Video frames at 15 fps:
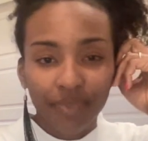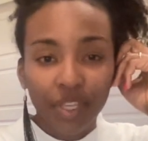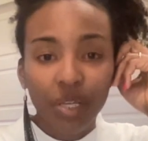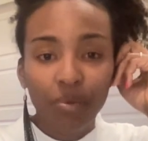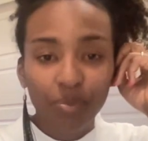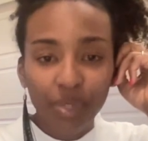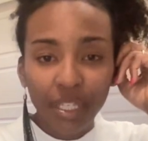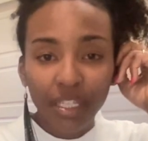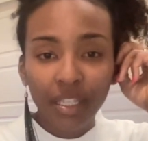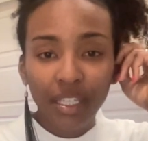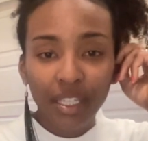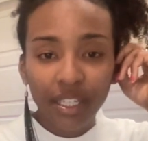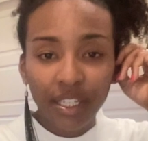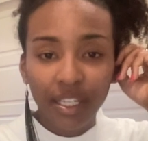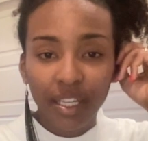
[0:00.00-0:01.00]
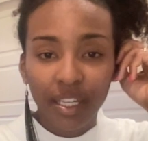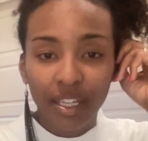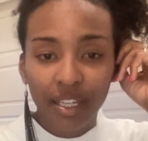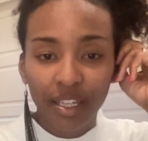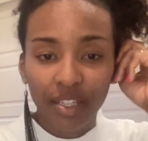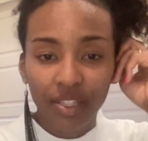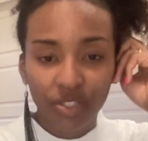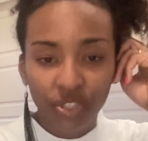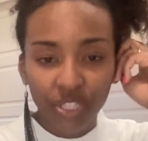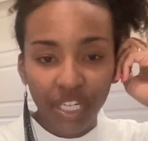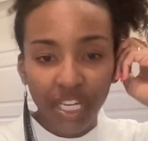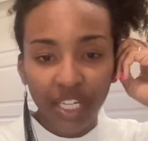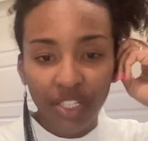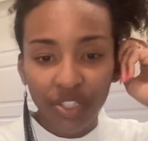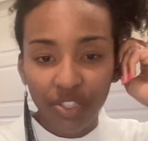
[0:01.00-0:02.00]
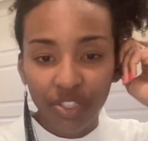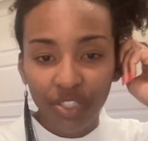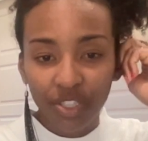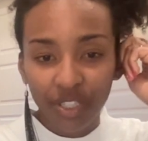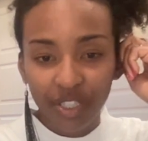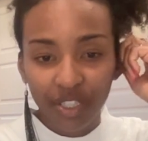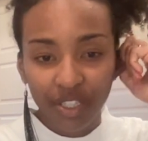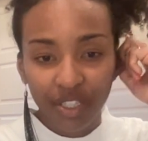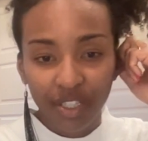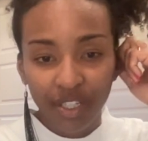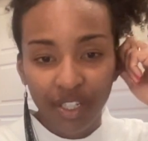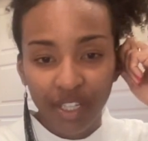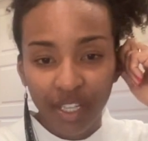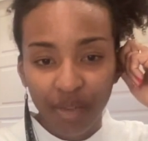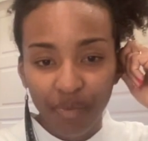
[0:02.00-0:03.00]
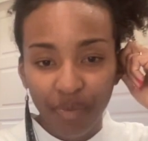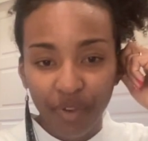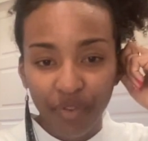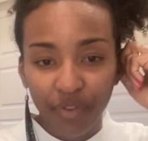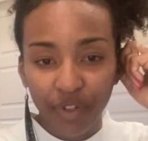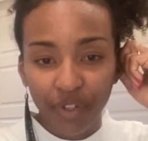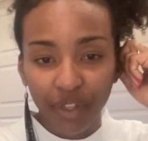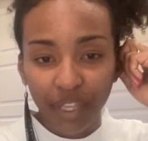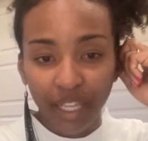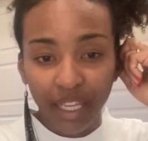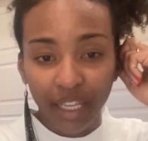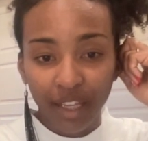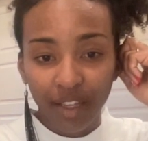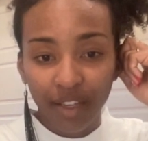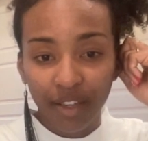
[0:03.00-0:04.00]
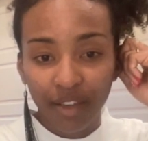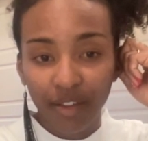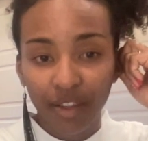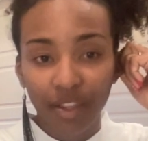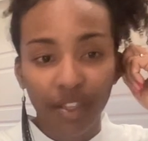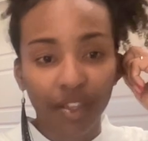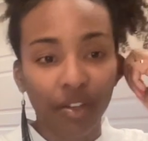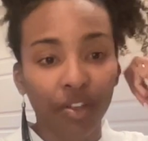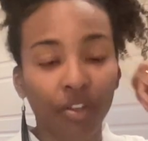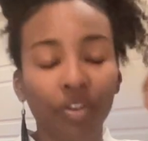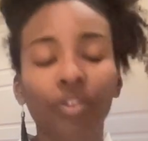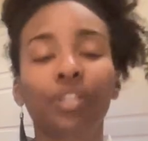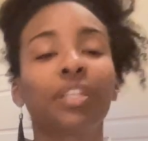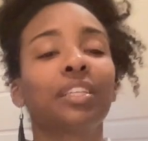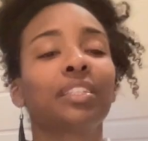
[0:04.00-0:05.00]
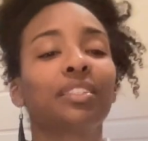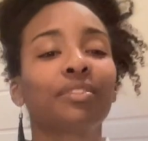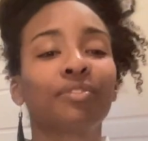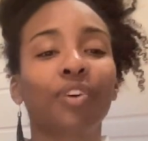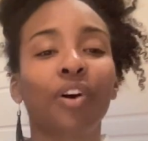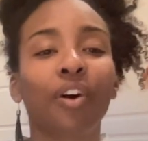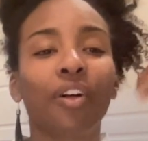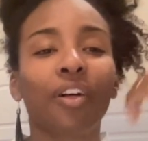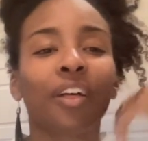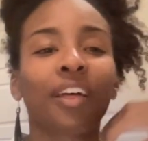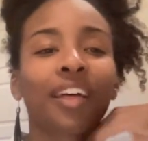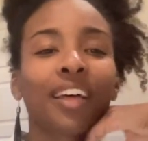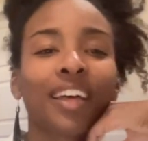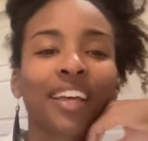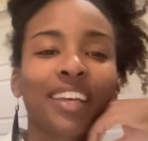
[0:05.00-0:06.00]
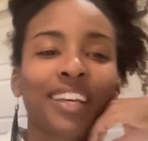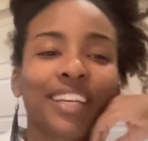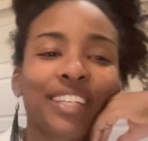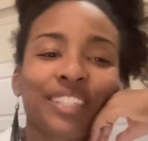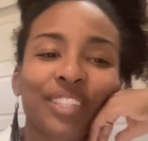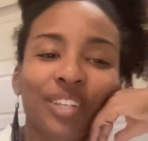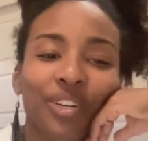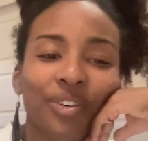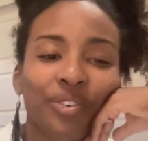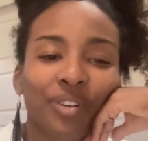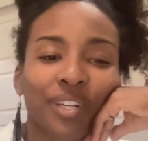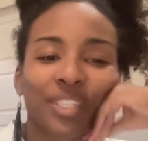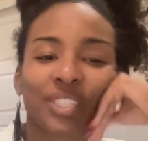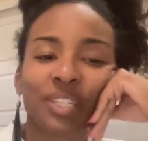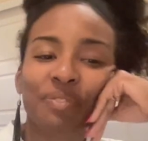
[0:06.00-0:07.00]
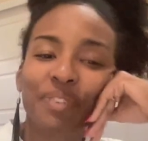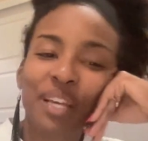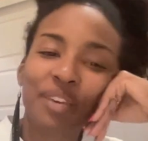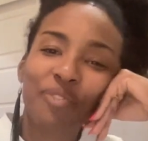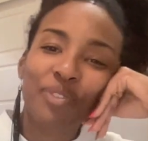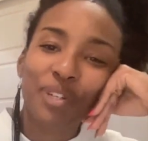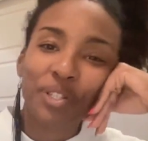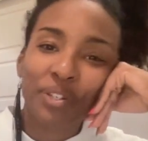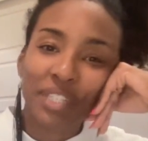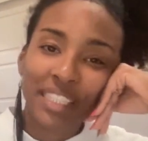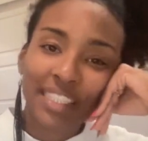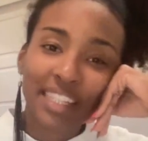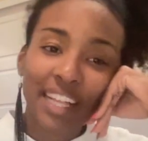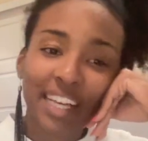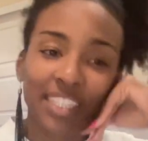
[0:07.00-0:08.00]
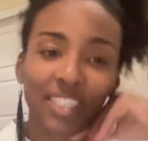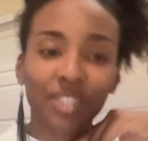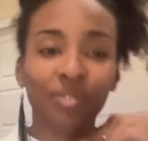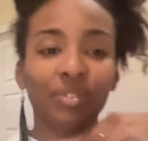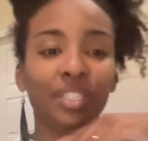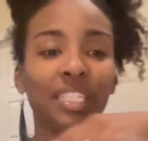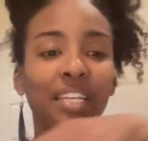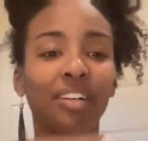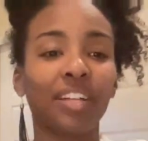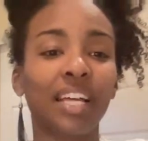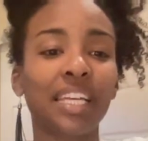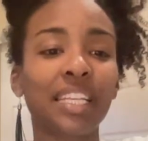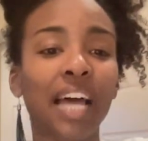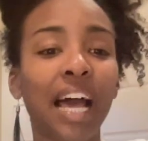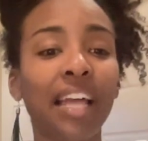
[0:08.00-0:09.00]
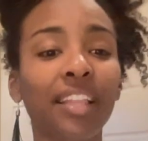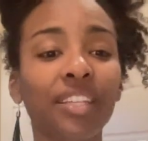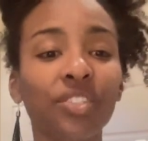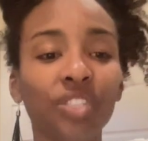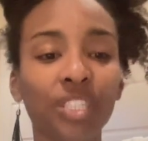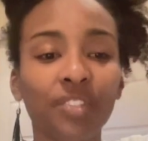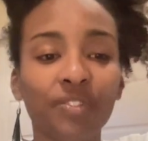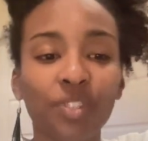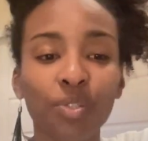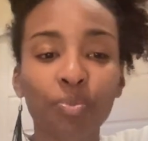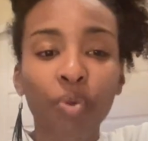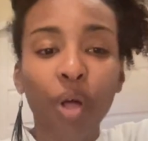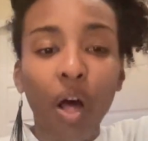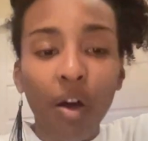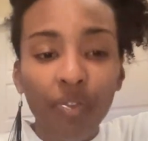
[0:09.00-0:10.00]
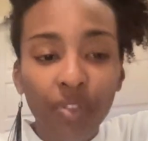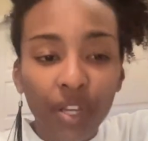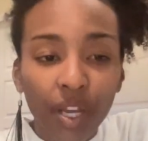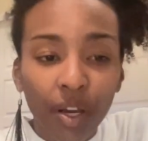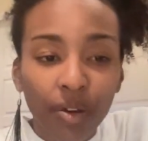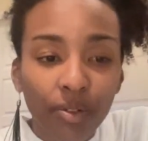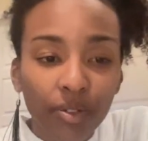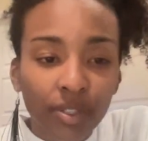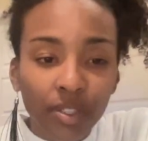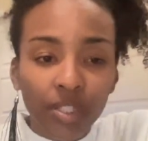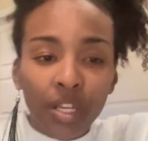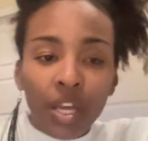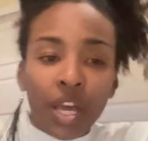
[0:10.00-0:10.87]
completely changed me for like the goodness of all. So, Gemini 4 degrees, Ellias Lonsdale, an island just visible off the coast.